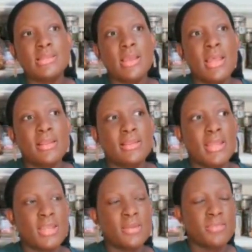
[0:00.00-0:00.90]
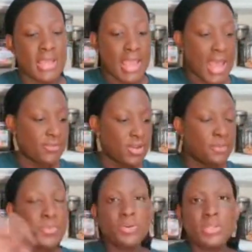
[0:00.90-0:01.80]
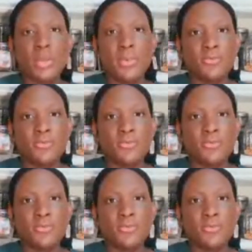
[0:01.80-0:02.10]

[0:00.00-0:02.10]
that they can be having a buildup of,